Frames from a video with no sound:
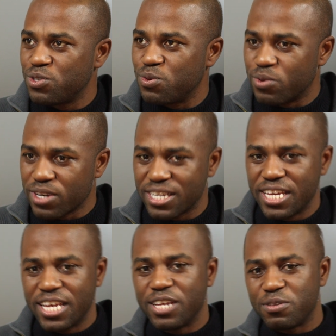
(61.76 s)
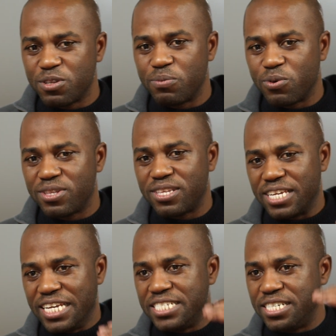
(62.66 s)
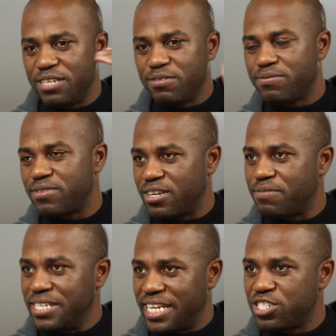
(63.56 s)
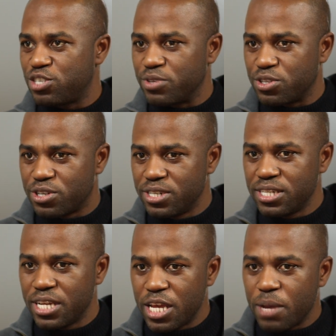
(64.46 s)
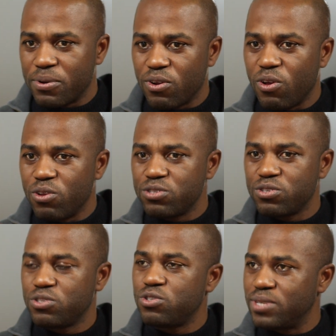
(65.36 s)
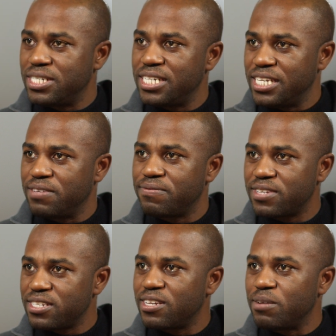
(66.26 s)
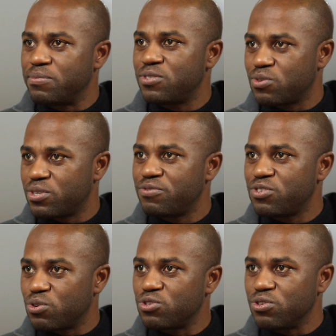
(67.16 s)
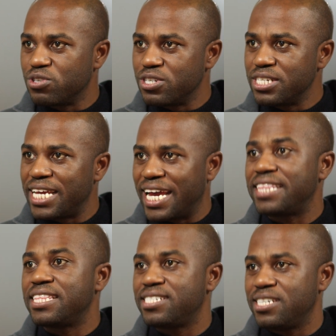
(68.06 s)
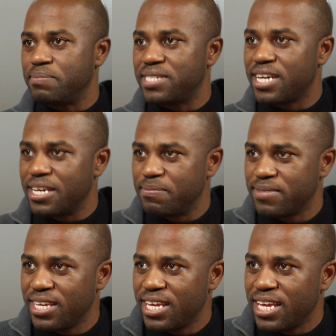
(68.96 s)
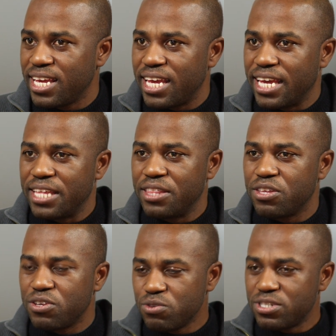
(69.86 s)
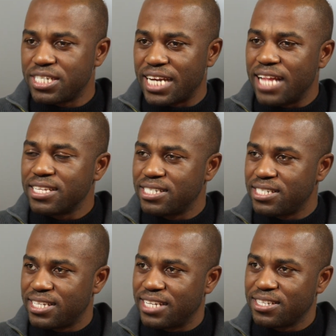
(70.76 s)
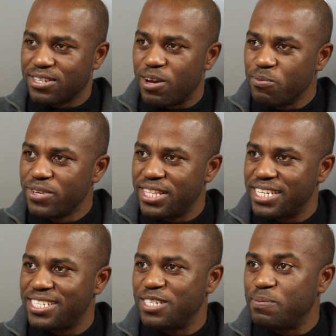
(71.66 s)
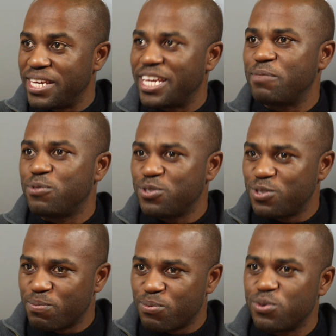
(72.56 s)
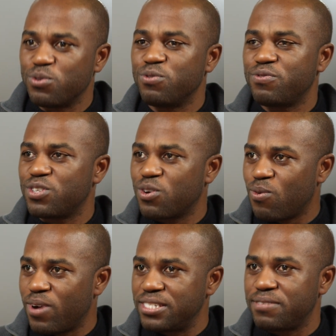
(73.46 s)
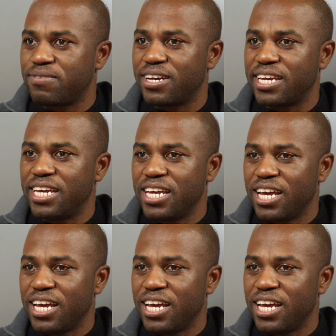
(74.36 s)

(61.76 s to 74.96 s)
to work to both achieve a financial return, but also to achieve some sort of social good at the same time. And the huge challenge that has come with this is being able to prove, to quantify,